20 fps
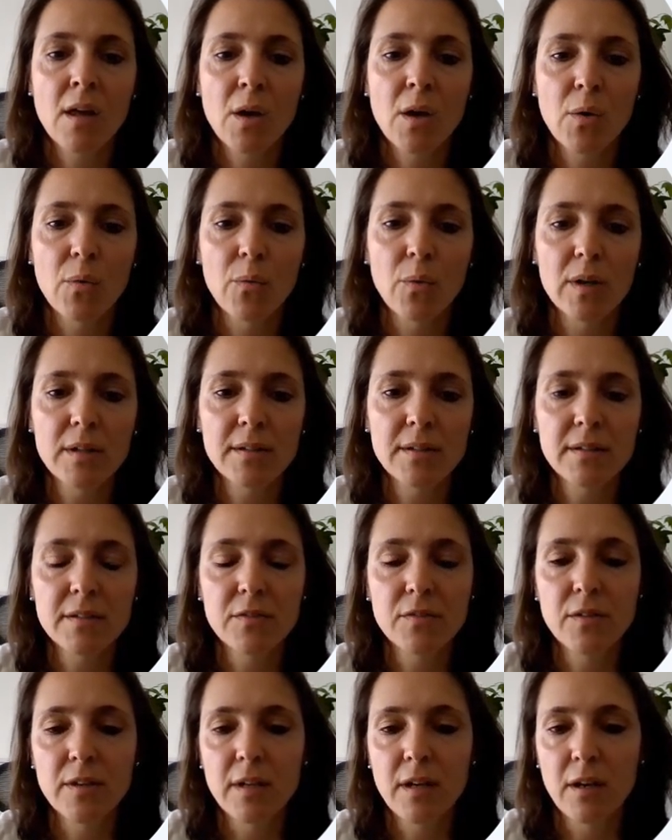What did
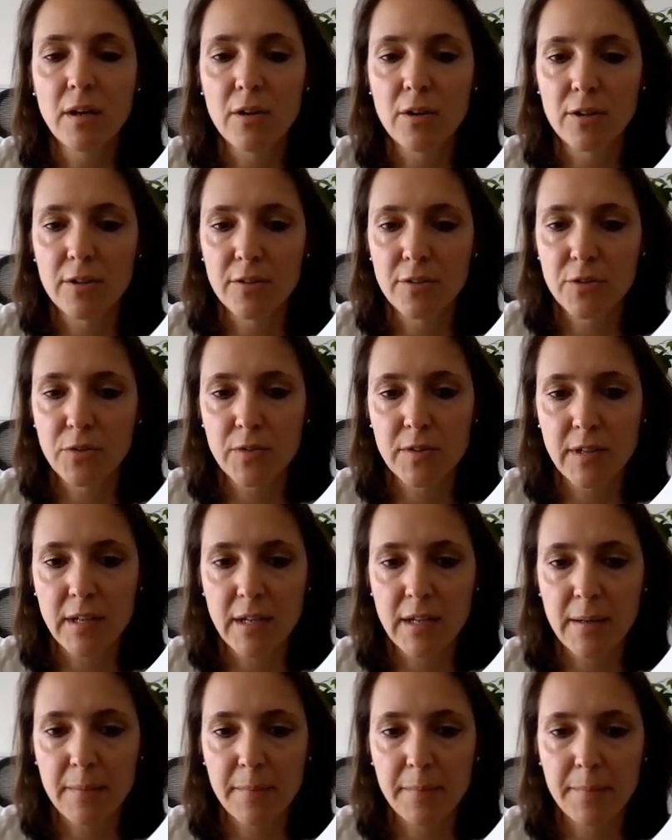we learn today?